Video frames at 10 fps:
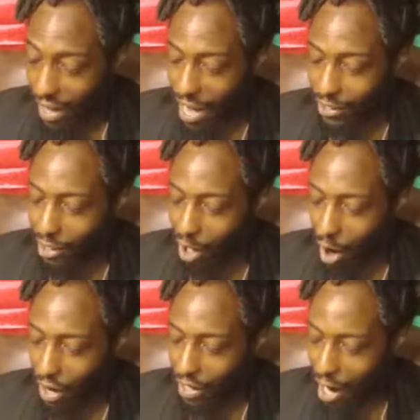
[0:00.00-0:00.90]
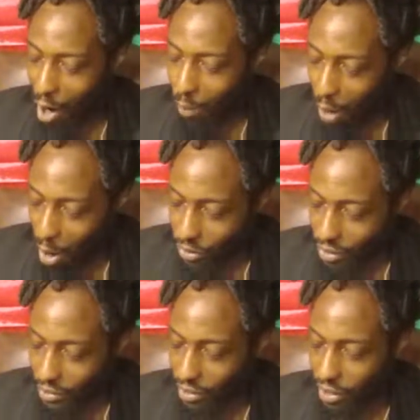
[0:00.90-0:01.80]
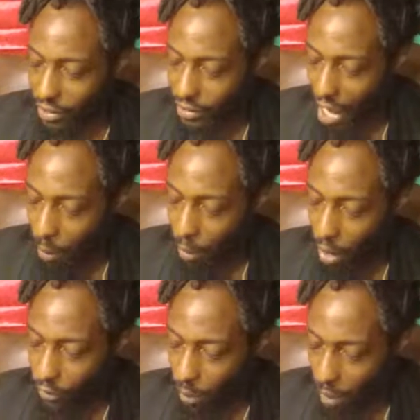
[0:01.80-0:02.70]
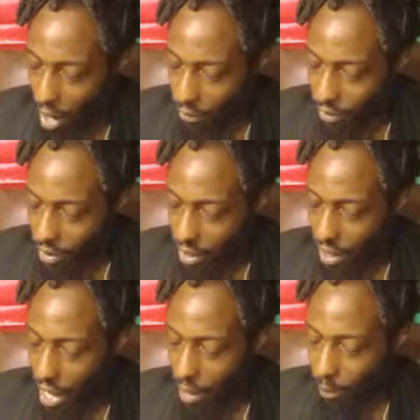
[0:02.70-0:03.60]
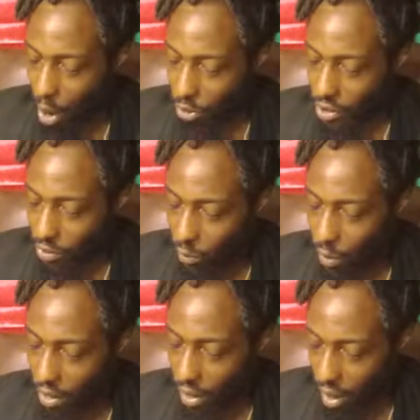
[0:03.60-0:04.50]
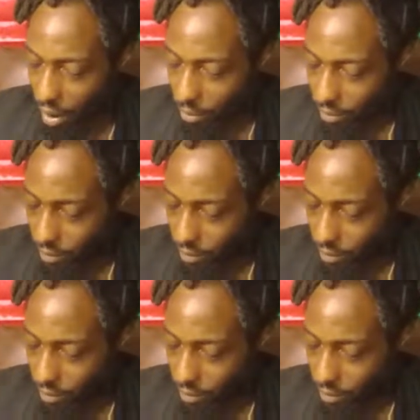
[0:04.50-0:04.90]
and the Lord called Moses to the top of the mountain, and Moses went up.